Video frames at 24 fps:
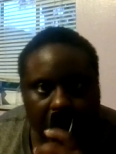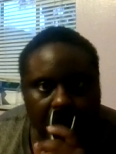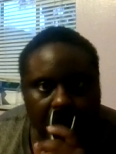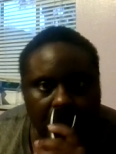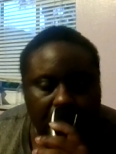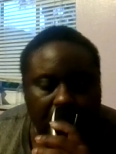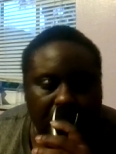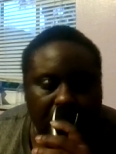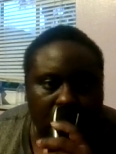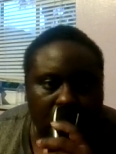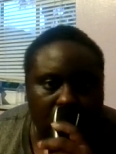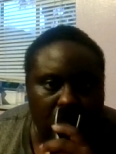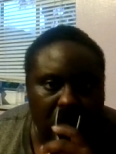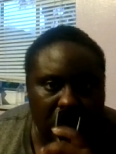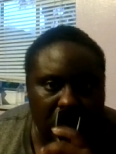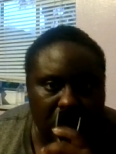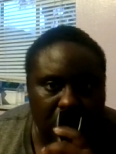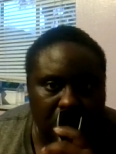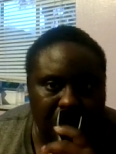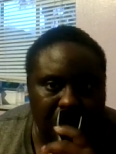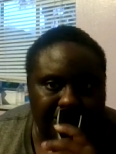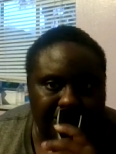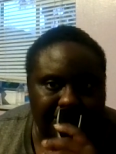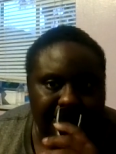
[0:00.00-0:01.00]
But the Holy
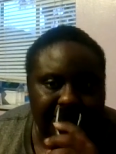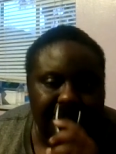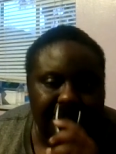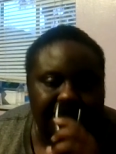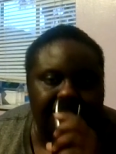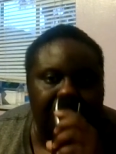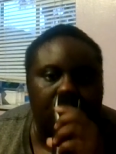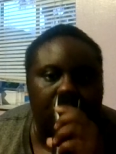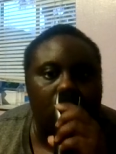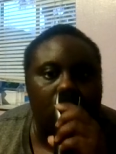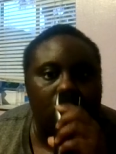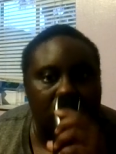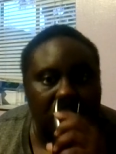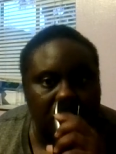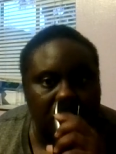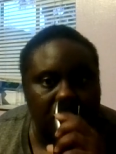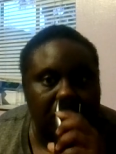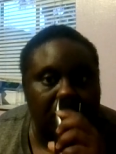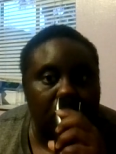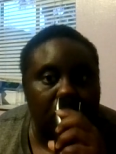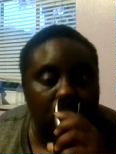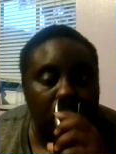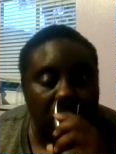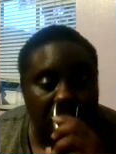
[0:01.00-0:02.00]
Spirit, the Holy
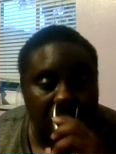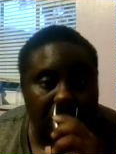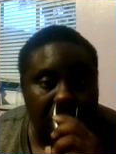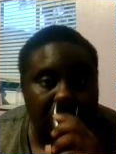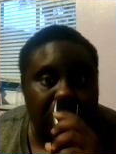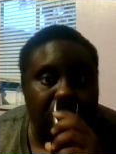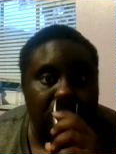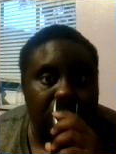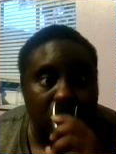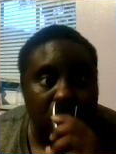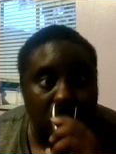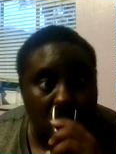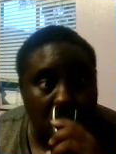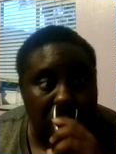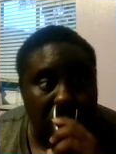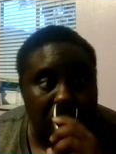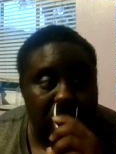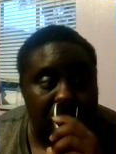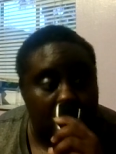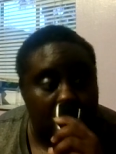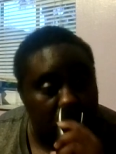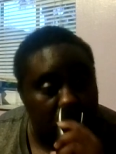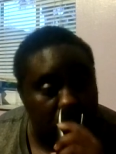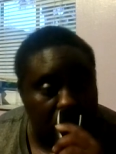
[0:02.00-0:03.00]
Spirit wanted me to know what's
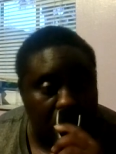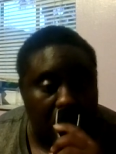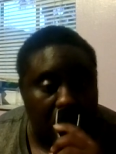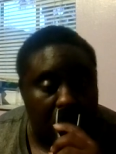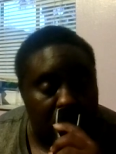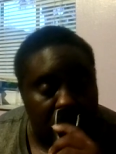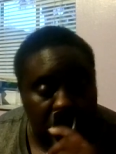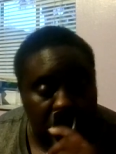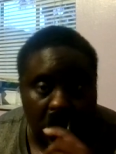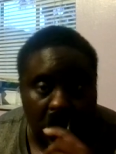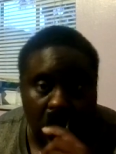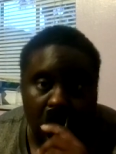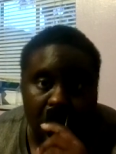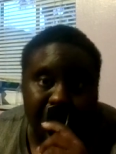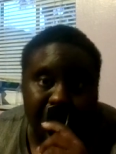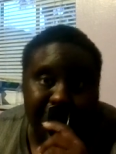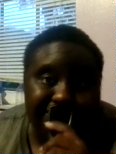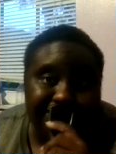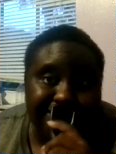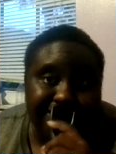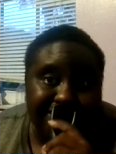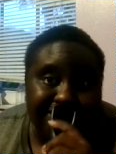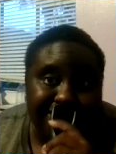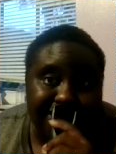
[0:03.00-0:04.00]
going on. So
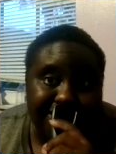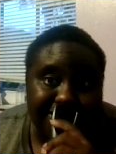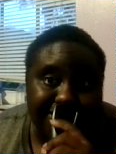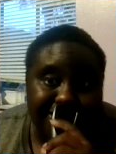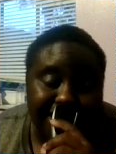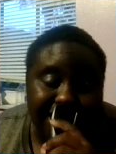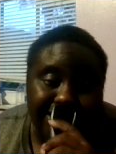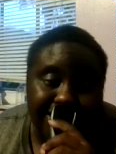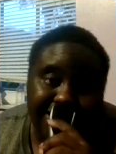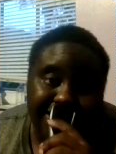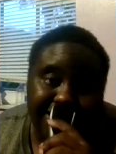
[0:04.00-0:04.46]
that's it. And